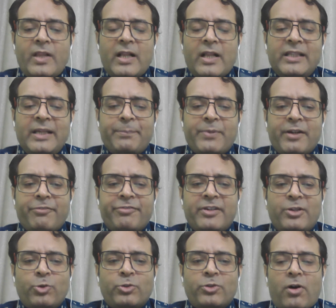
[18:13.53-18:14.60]
they
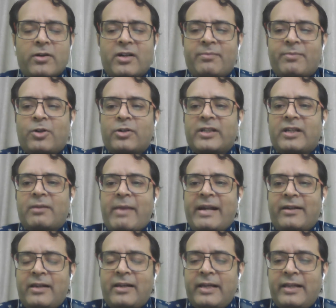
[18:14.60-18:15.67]
prefer to talk about their
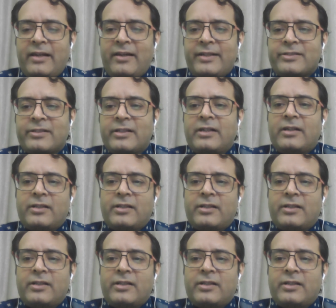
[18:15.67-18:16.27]
mental illness.